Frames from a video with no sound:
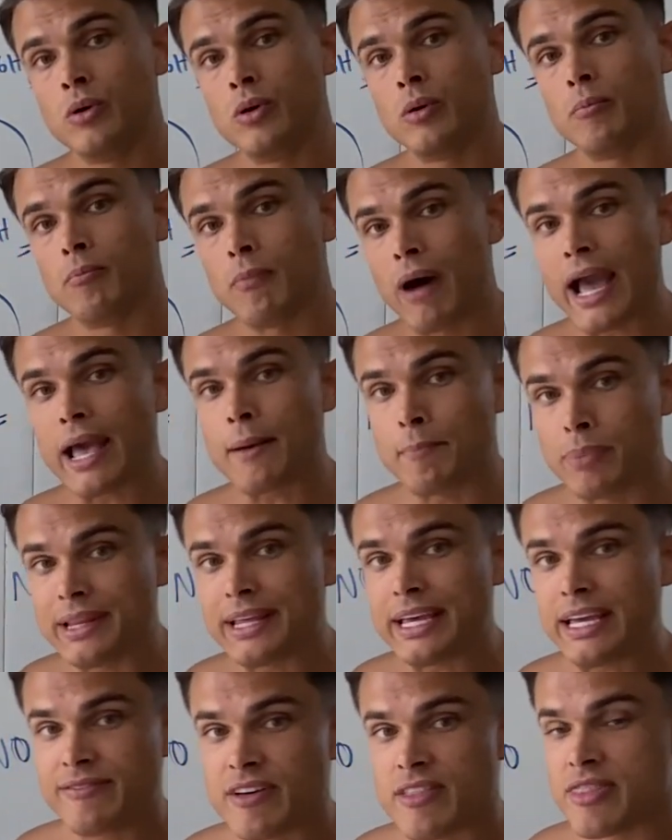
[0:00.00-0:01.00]
might
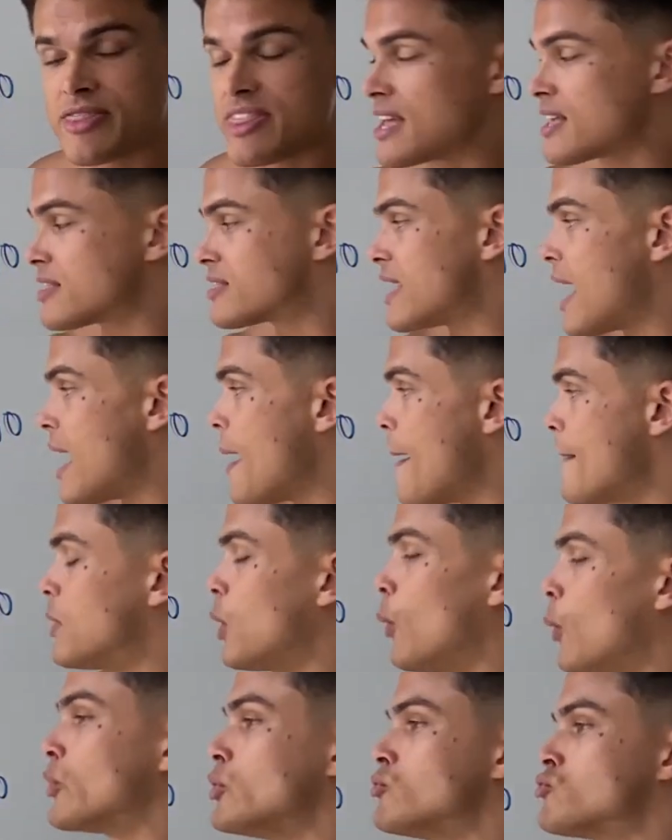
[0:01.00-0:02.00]
believe and think that, but
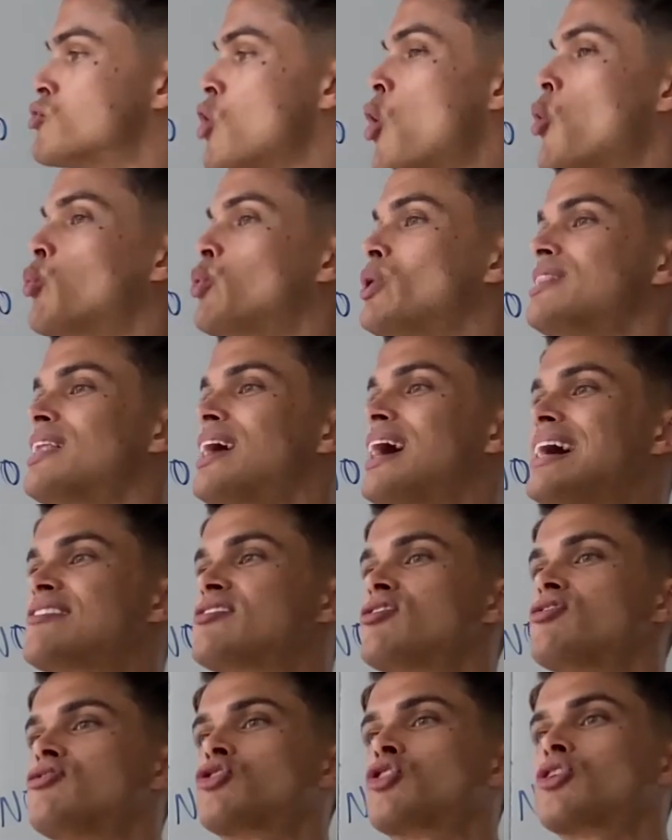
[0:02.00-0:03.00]
what you don't realize
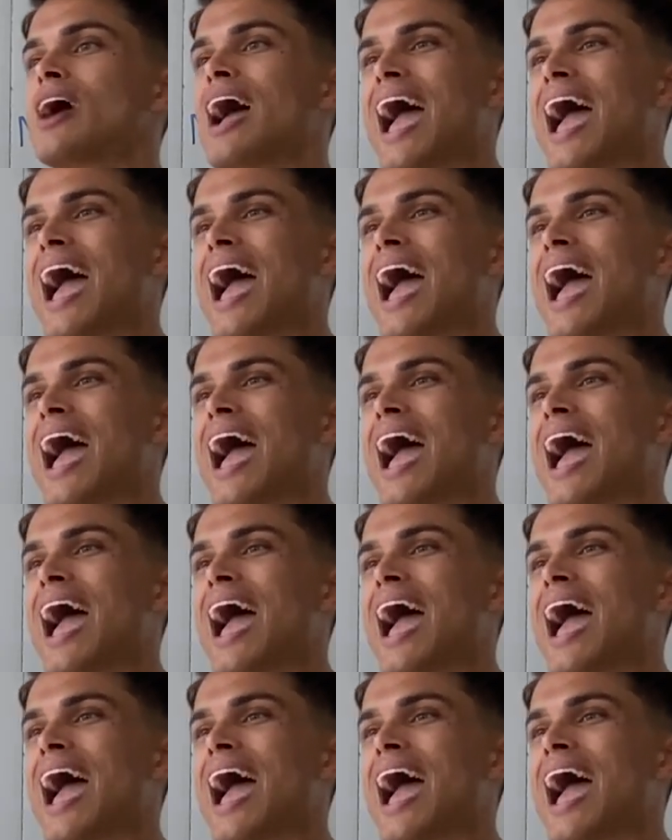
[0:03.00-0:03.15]
is you're